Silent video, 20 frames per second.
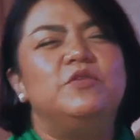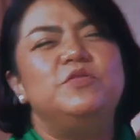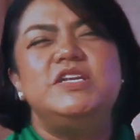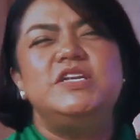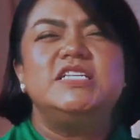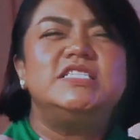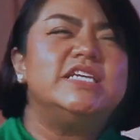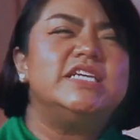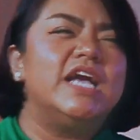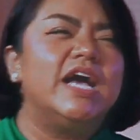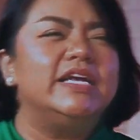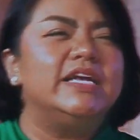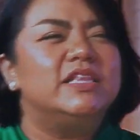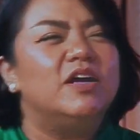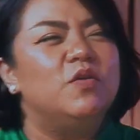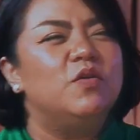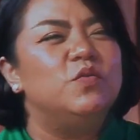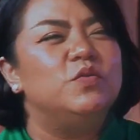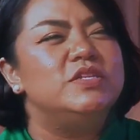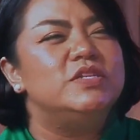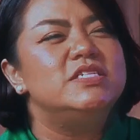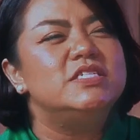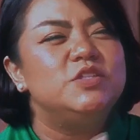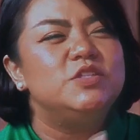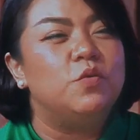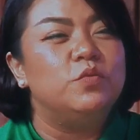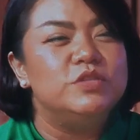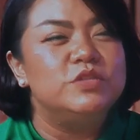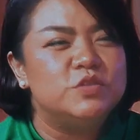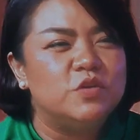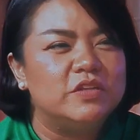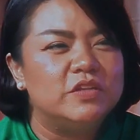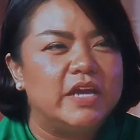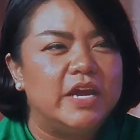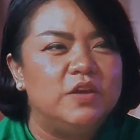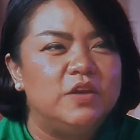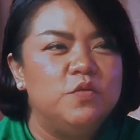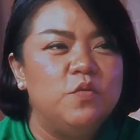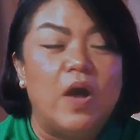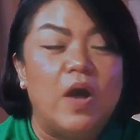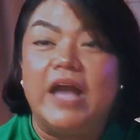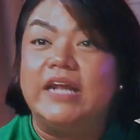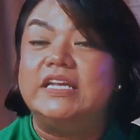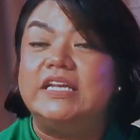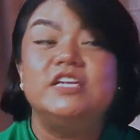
Lagu ni je yang I tahu. This is the only song that I know.